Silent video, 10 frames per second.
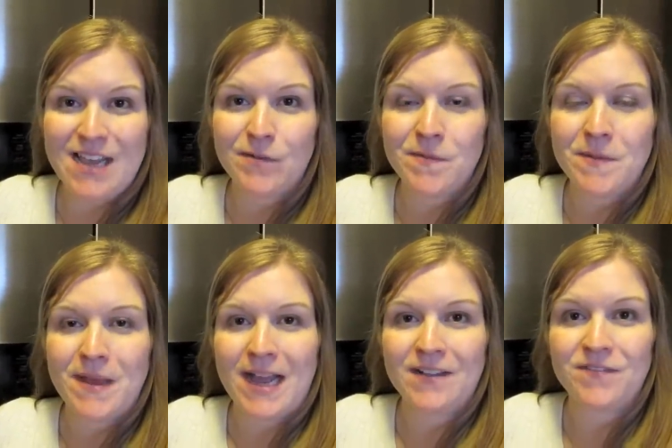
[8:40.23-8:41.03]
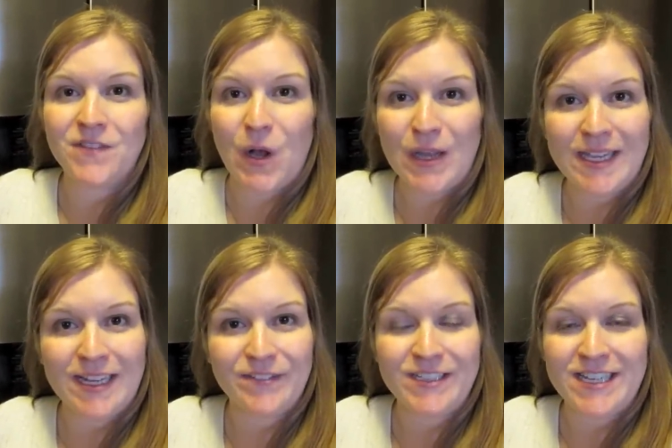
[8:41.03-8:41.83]
we'll be back vlogging
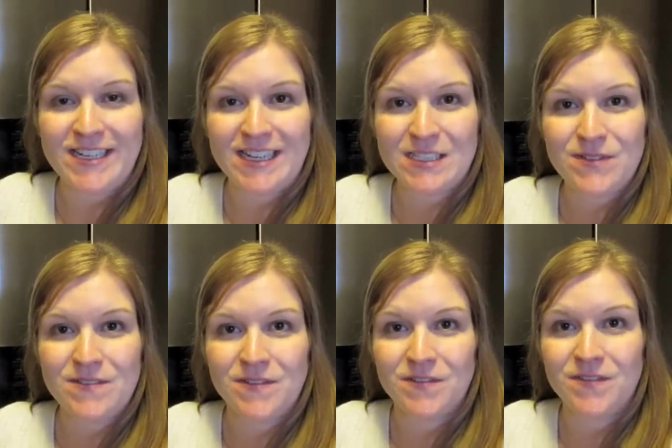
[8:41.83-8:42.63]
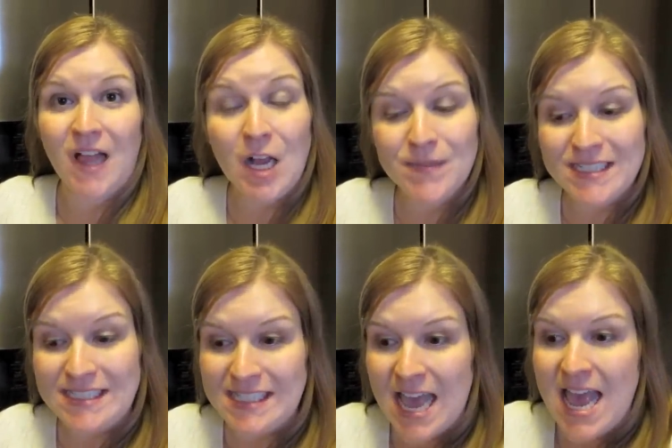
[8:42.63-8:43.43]
every day next week for
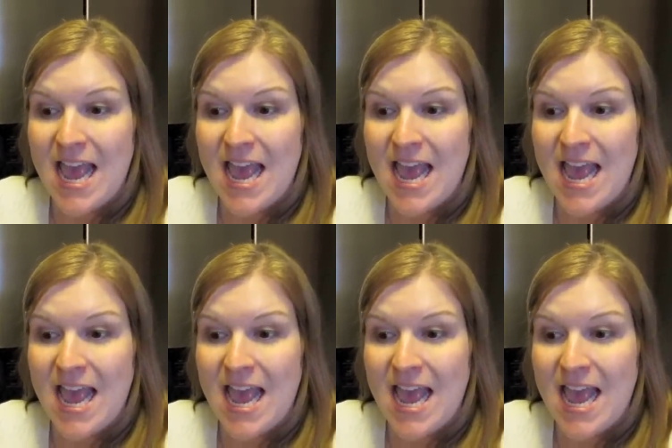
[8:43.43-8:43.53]
Vlogmas,